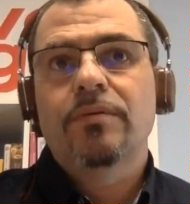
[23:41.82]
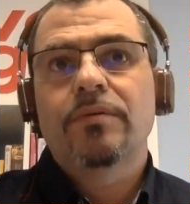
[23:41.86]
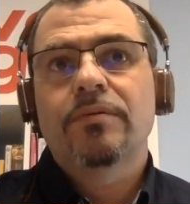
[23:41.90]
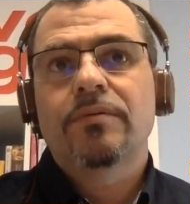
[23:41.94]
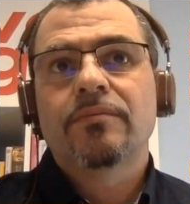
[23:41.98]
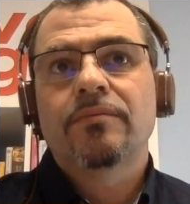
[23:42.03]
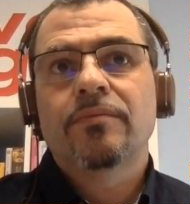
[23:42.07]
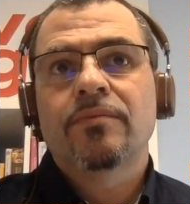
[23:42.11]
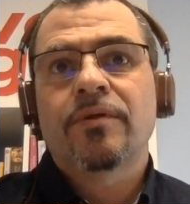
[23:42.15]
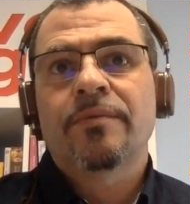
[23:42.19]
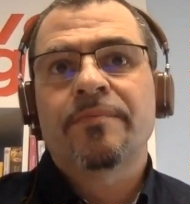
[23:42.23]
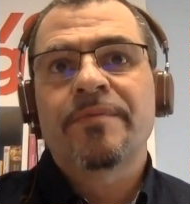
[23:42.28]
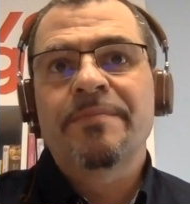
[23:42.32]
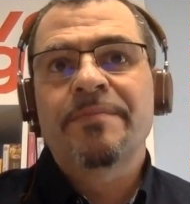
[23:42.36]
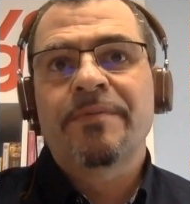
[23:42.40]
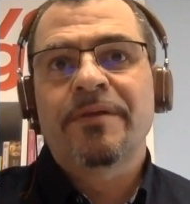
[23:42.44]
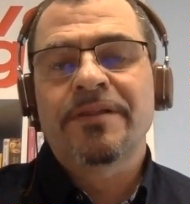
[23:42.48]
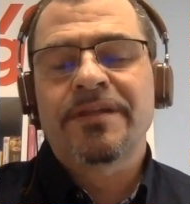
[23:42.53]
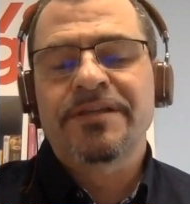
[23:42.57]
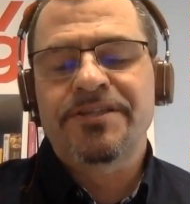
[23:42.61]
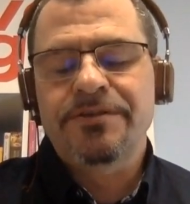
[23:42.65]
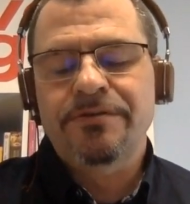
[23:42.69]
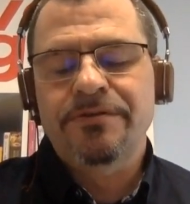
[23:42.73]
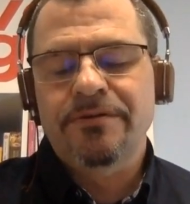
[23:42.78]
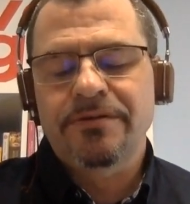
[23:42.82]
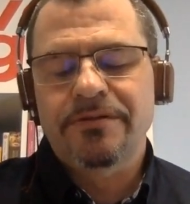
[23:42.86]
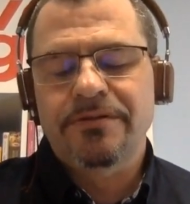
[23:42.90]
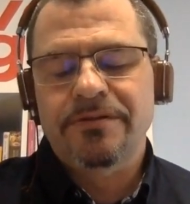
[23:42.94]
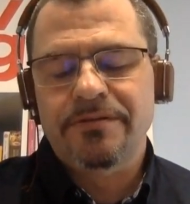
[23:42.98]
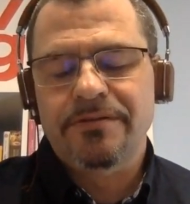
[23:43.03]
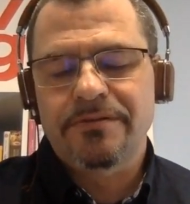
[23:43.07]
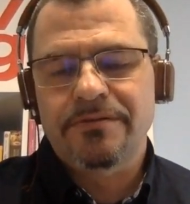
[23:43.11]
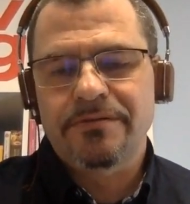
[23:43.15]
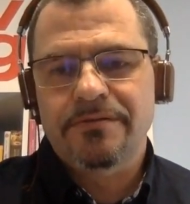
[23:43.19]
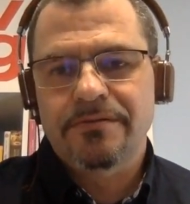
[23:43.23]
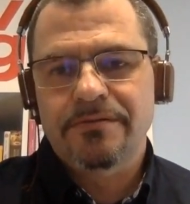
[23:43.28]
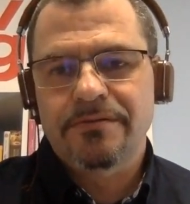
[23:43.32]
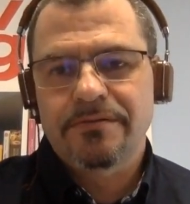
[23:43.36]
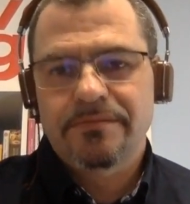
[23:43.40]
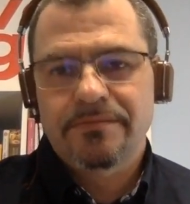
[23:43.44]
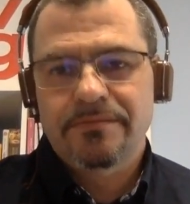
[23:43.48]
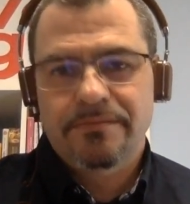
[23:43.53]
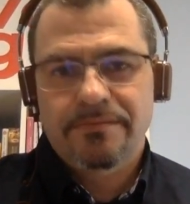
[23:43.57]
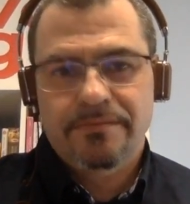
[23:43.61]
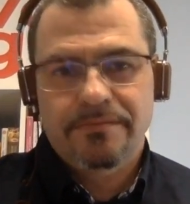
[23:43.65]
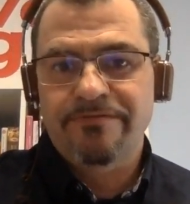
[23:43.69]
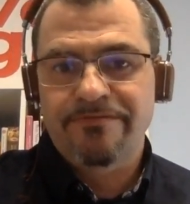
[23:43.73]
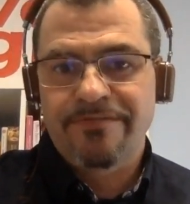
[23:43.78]
were people that you could
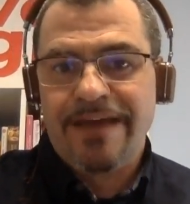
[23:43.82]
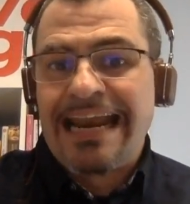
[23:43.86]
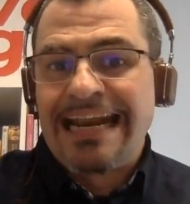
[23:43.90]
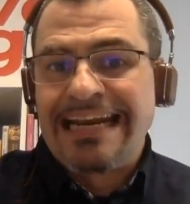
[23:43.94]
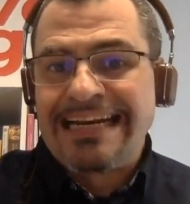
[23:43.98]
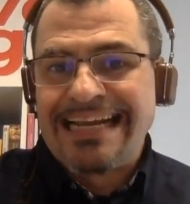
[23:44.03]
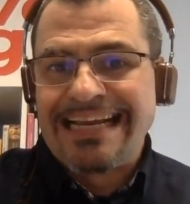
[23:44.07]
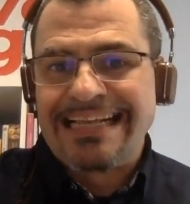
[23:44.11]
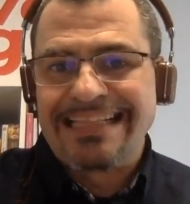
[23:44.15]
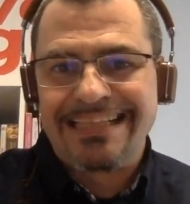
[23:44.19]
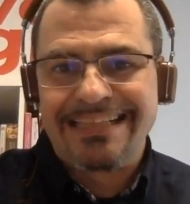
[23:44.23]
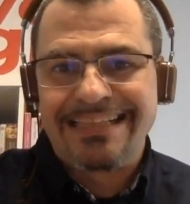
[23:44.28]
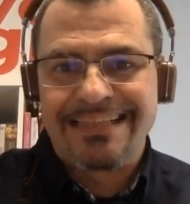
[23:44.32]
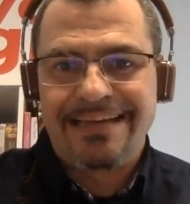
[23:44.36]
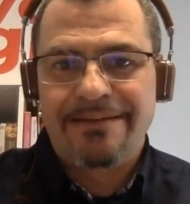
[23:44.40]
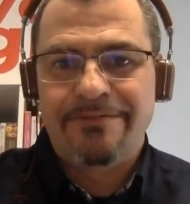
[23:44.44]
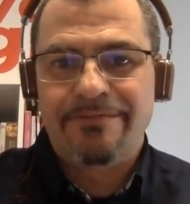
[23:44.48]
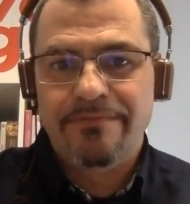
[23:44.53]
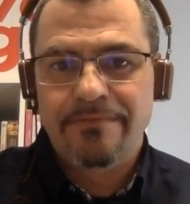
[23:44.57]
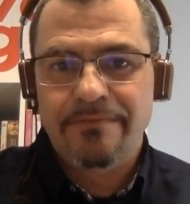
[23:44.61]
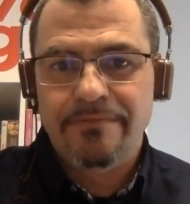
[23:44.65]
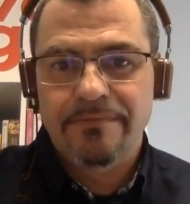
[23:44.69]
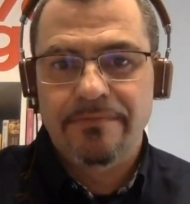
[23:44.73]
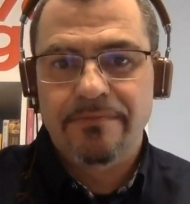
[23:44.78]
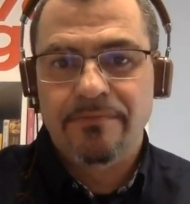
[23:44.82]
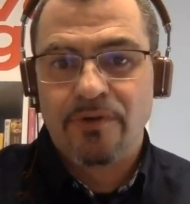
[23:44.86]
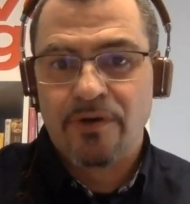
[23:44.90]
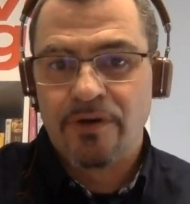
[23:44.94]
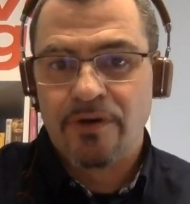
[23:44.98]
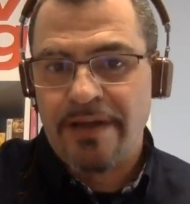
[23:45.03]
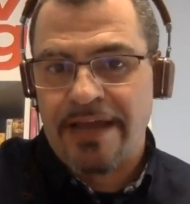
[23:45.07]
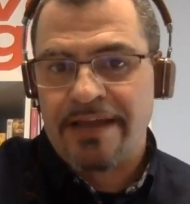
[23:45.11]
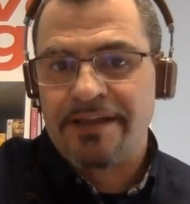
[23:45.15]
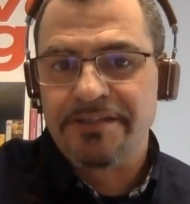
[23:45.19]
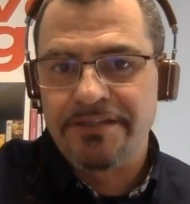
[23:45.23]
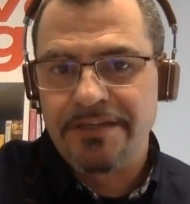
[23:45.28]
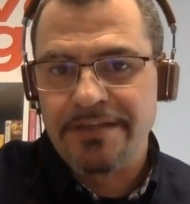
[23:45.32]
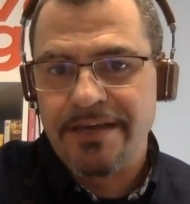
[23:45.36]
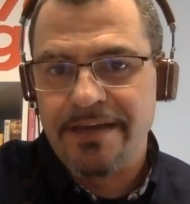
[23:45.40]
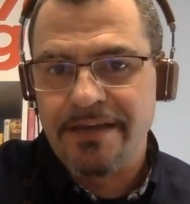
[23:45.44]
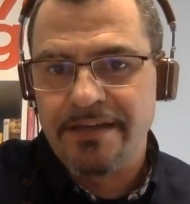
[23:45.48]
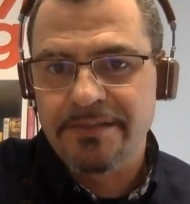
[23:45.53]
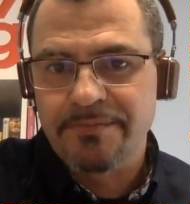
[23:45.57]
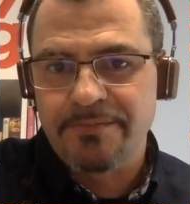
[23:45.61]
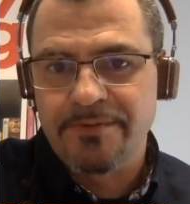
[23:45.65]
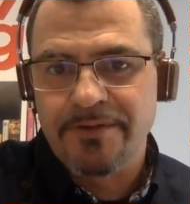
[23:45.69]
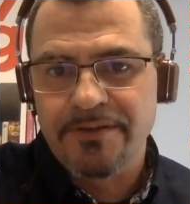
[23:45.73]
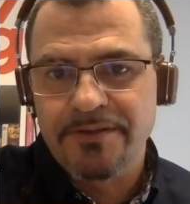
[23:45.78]
validate that they were actually
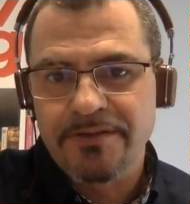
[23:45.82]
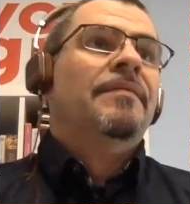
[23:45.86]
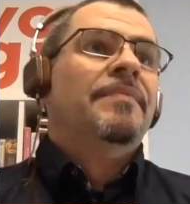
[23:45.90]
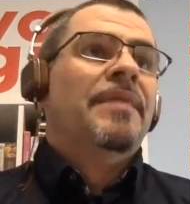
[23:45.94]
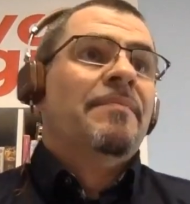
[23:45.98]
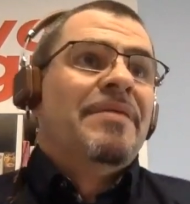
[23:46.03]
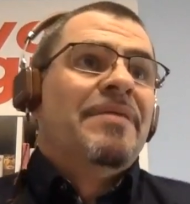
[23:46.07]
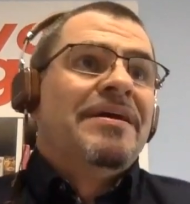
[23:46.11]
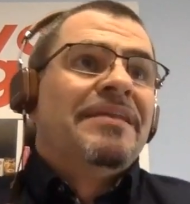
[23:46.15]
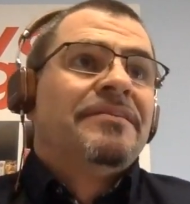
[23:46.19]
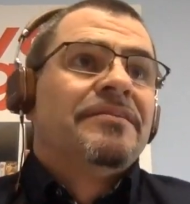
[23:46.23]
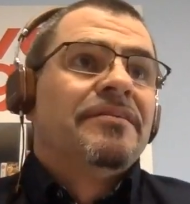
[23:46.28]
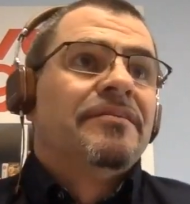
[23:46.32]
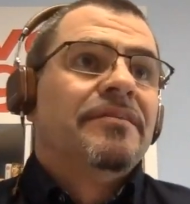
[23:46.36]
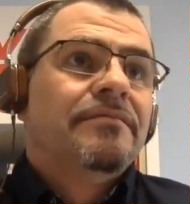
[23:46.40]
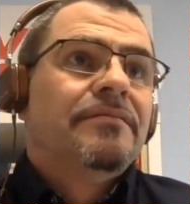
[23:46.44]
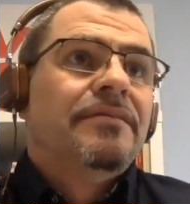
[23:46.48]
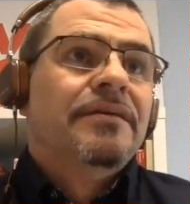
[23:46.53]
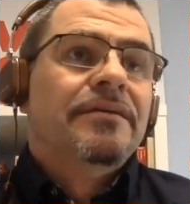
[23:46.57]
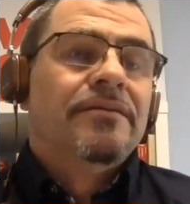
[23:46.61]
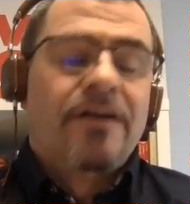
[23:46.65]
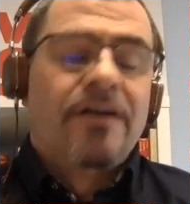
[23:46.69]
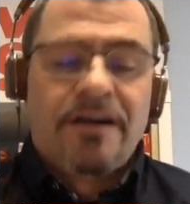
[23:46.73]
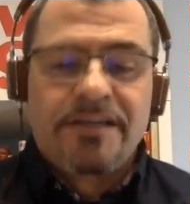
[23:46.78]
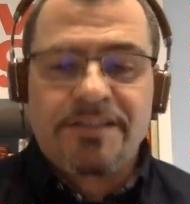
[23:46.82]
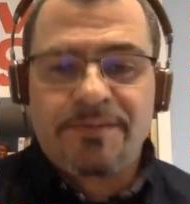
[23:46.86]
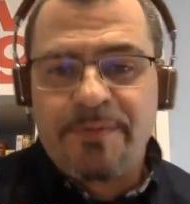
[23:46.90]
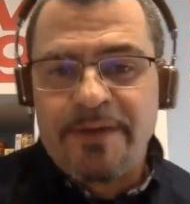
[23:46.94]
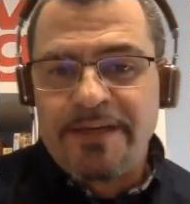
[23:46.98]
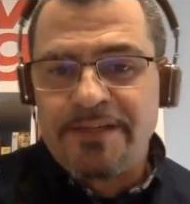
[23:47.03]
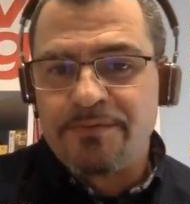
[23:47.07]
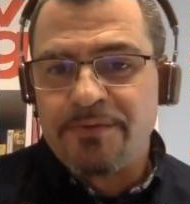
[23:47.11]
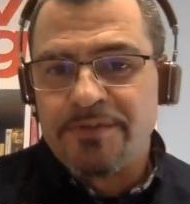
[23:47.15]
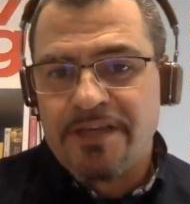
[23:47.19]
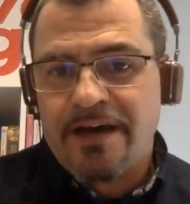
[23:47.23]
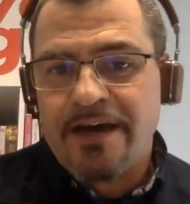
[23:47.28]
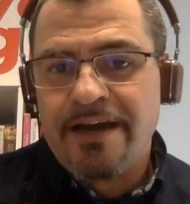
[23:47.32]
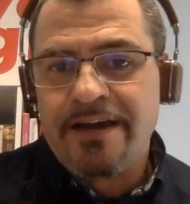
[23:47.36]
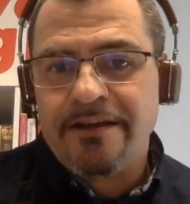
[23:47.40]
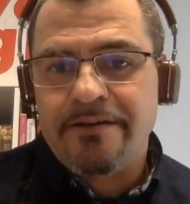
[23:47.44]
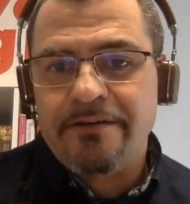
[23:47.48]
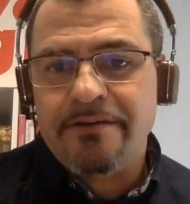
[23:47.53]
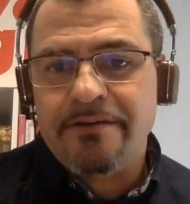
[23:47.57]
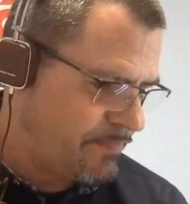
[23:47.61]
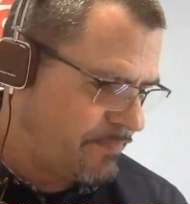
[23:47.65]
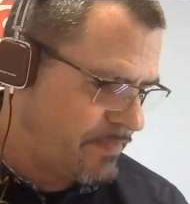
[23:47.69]
experts. That meant that the cost base was higher.